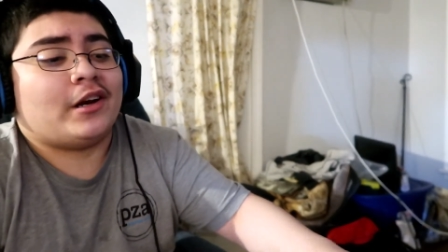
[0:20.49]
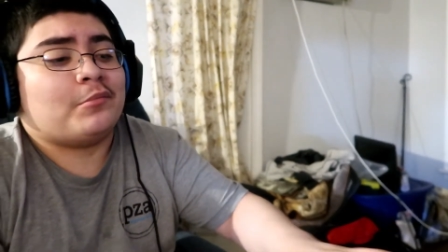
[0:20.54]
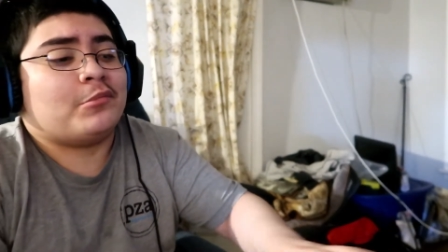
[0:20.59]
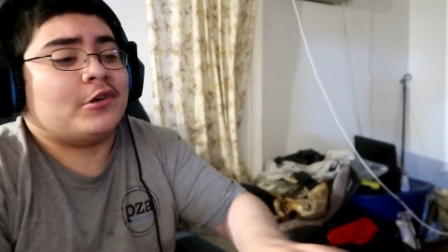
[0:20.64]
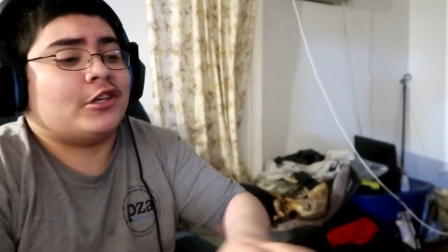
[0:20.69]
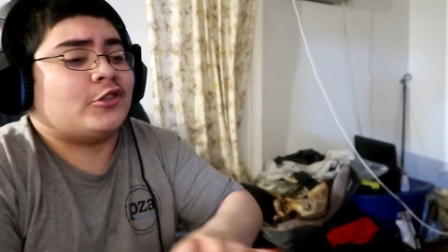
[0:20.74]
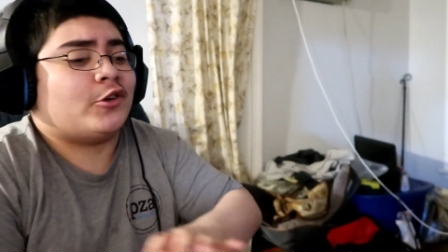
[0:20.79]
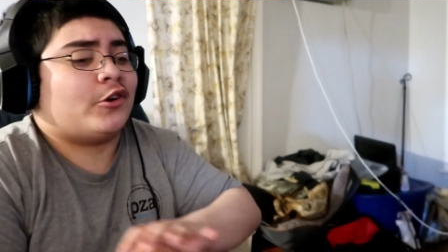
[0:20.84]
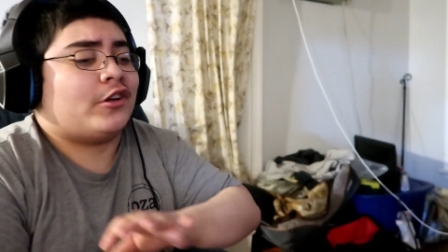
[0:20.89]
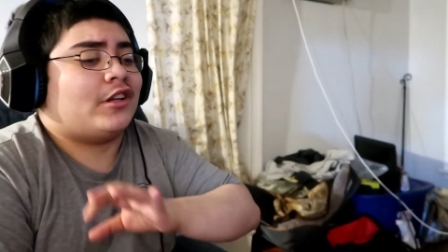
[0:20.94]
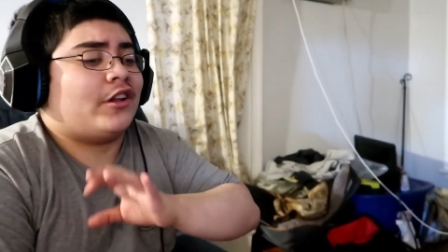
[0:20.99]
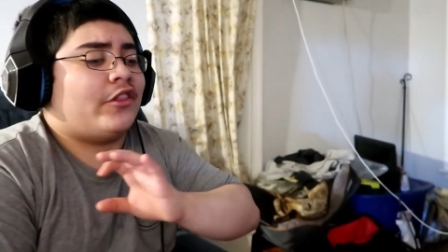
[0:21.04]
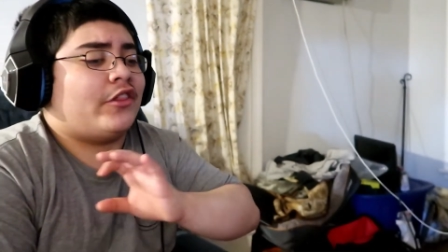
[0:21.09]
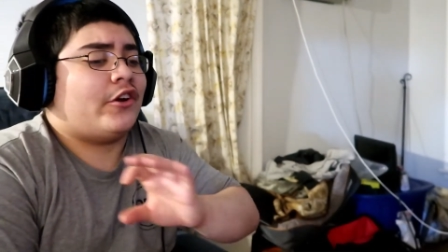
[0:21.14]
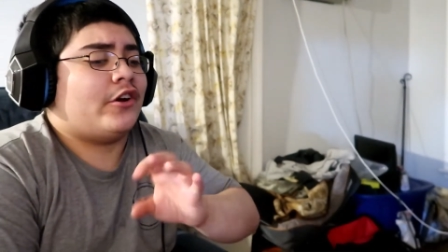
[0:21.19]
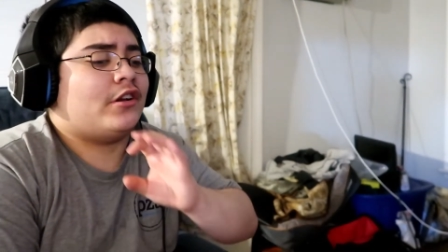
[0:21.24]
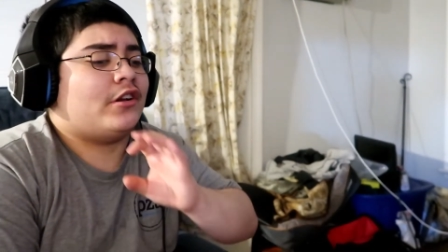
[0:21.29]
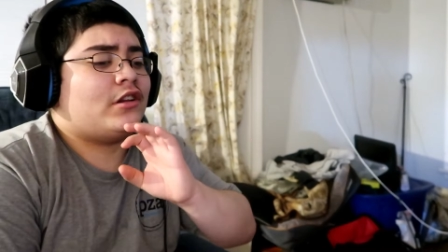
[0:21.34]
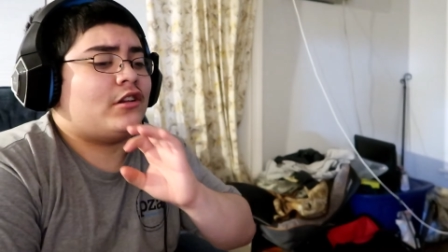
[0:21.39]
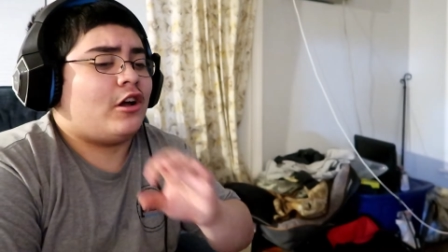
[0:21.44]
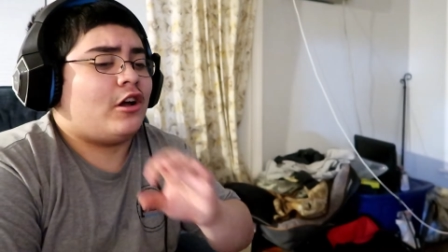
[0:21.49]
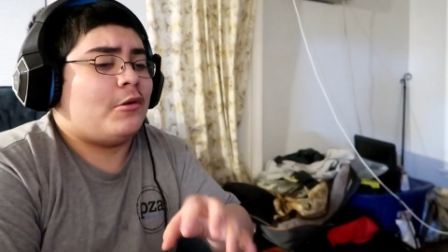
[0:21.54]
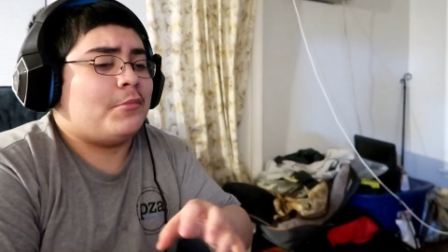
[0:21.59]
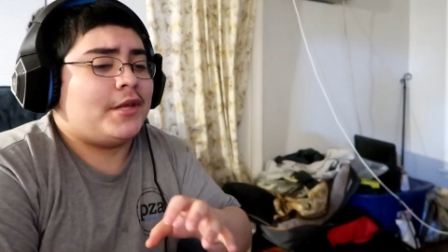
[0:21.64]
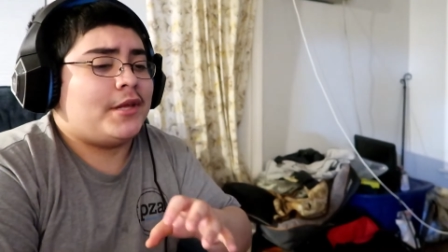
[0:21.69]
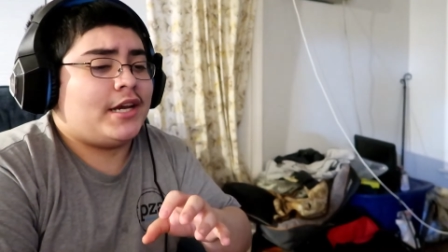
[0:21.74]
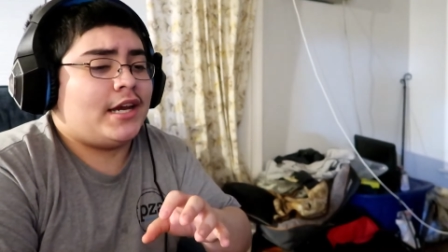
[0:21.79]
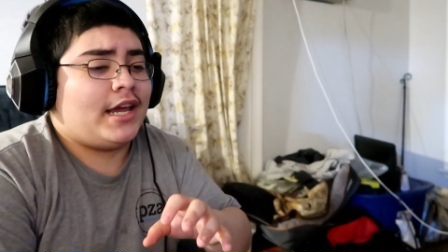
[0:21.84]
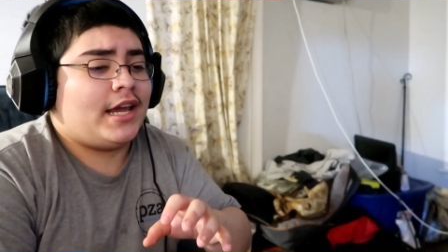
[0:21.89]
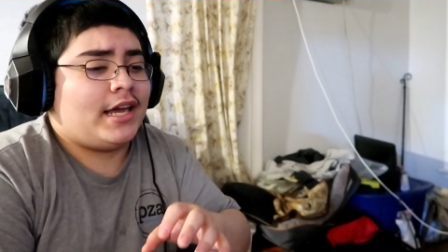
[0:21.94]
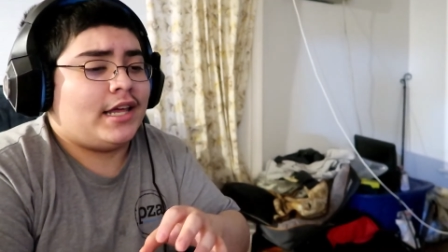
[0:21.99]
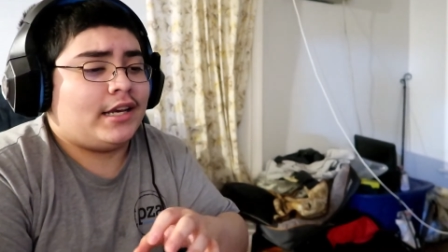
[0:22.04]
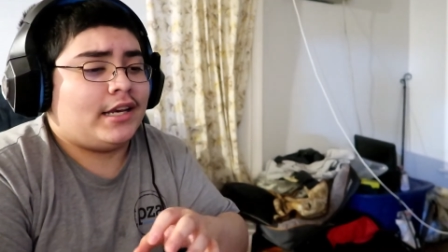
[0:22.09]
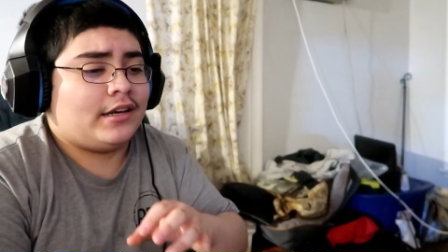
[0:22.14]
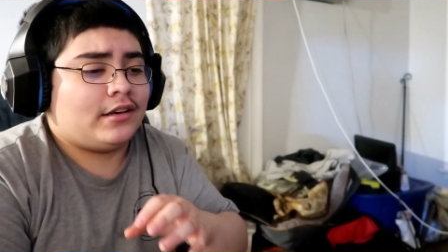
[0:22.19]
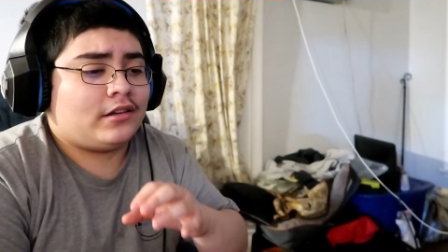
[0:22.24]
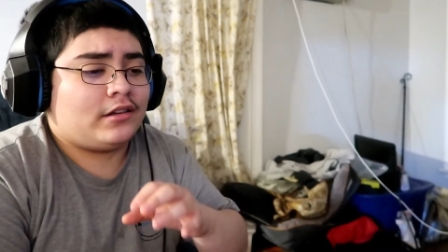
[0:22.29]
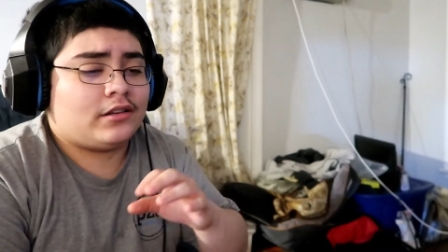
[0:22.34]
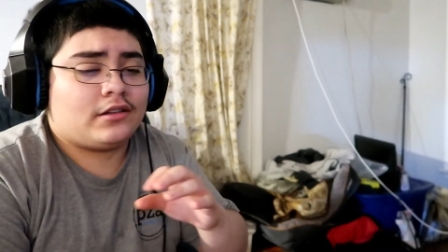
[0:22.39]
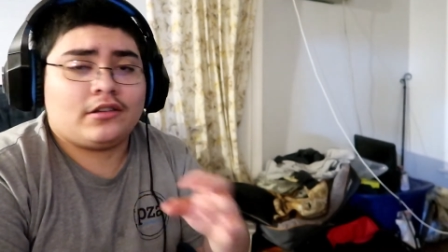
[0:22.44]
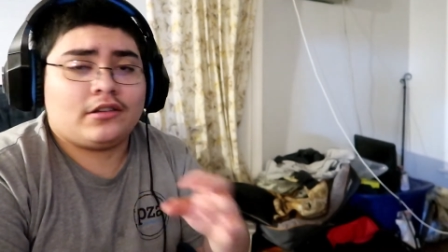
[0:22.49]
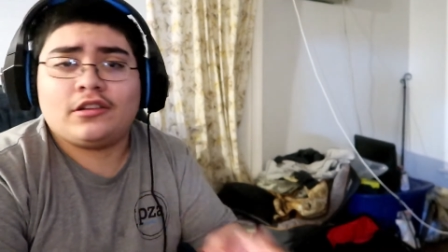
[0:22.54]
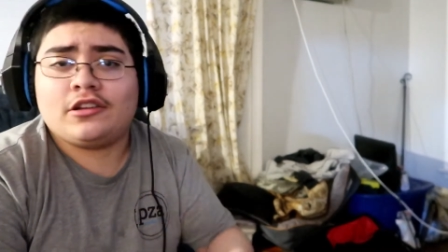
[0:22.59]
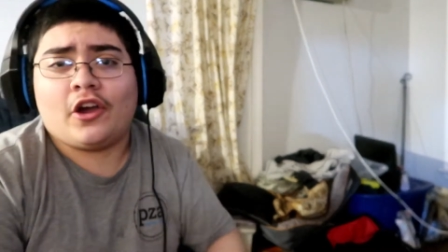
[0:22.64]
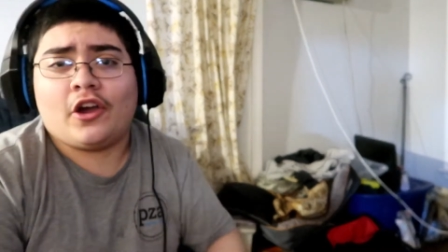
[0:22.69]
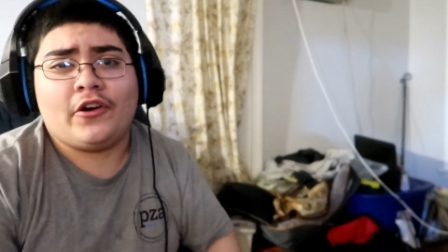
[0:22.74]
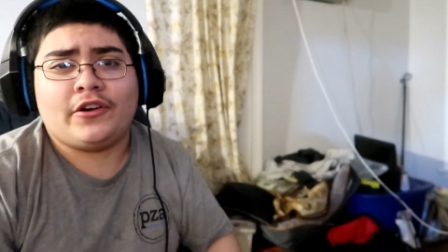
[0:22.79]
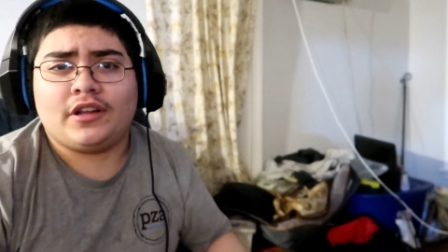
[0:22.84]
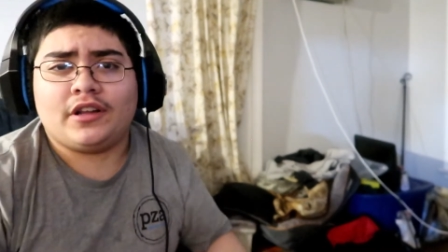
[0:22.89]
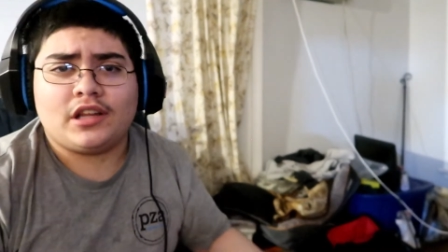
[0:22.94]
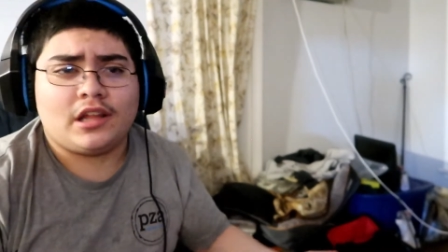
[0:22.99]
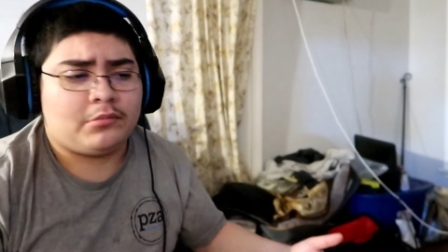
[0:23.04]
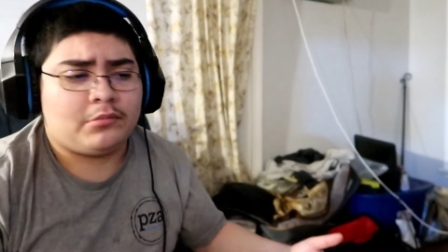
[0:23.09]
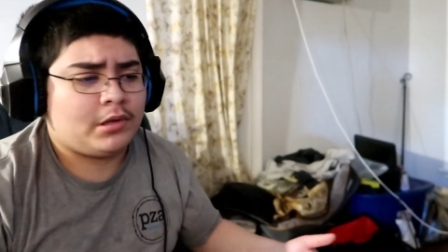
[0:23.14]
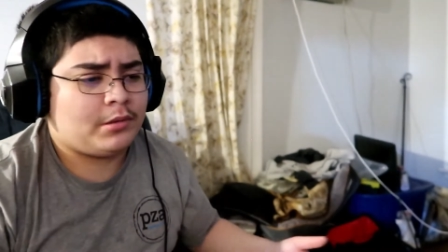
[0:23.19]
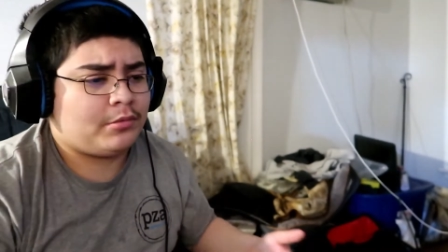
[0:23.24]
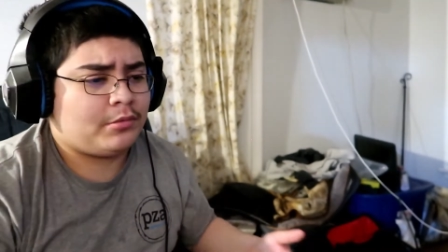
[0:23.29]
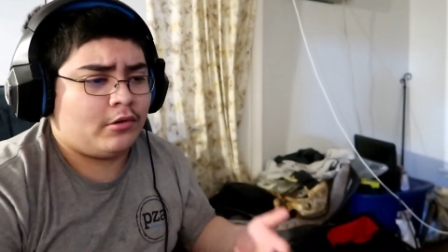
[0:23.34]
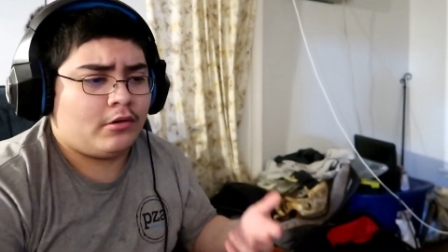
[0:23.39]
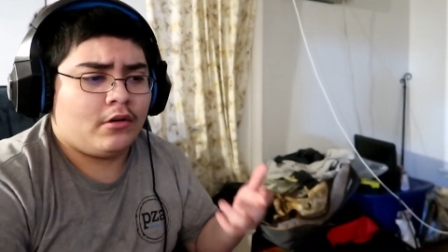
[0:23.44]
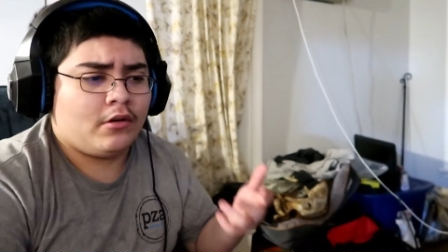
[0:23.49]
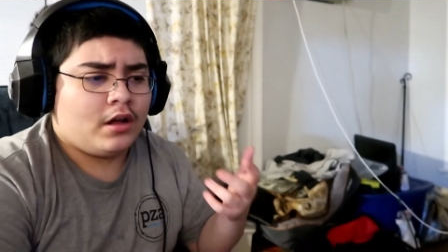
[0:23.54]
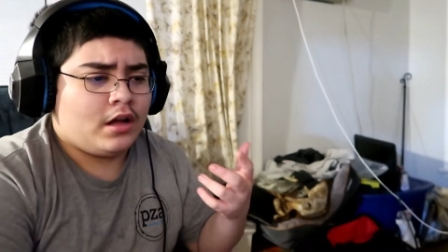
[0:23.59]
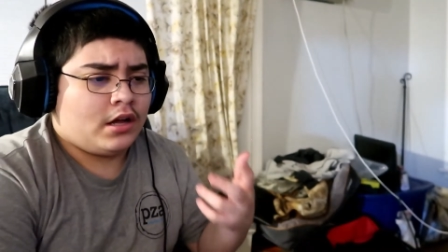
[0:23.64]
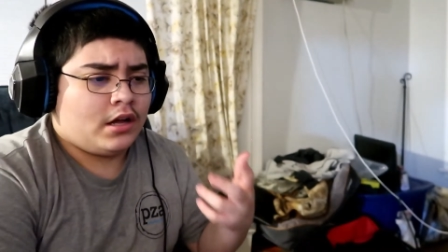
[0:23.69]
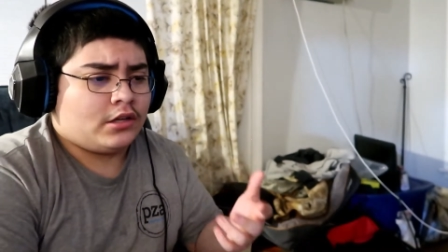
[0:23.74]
I'm pretty sure it's the third installment, and it's starring the same people,